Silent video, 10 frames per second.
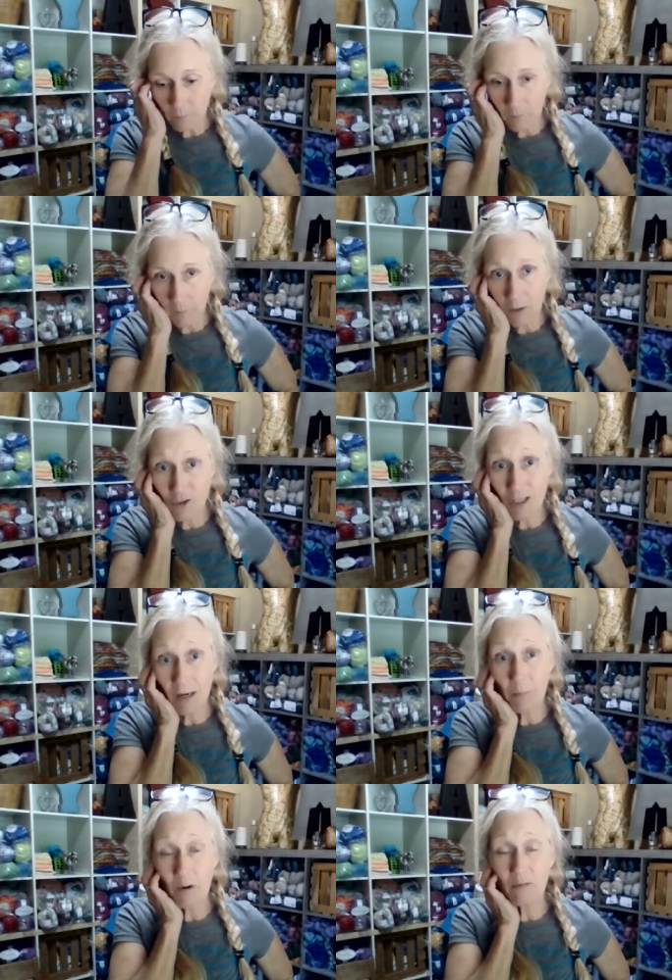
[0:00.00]
There's a
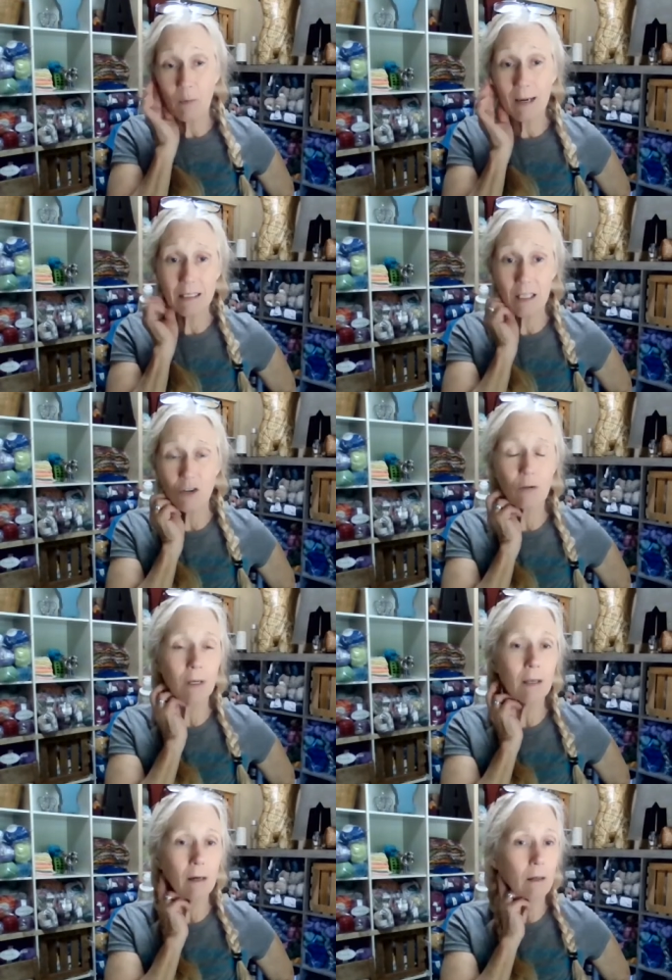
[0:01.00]
number of ways that you
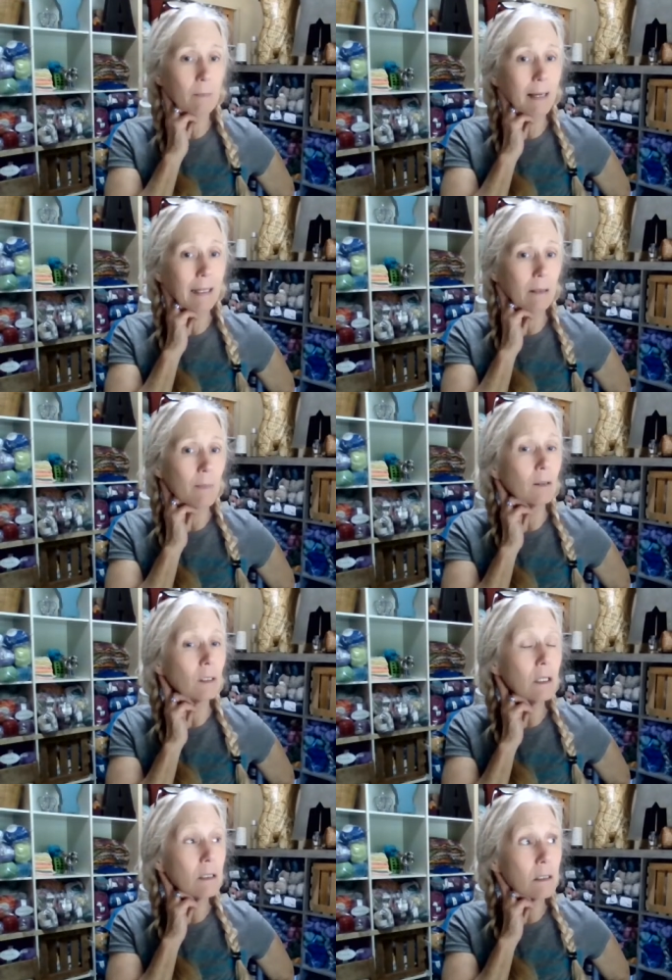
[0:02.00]
can get on my email
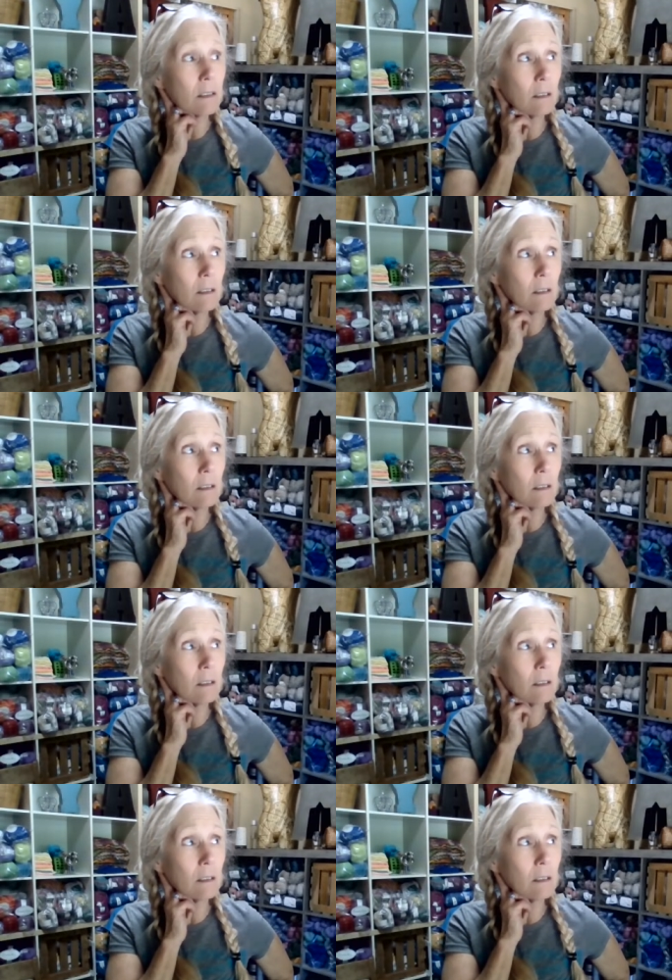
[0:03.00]
list.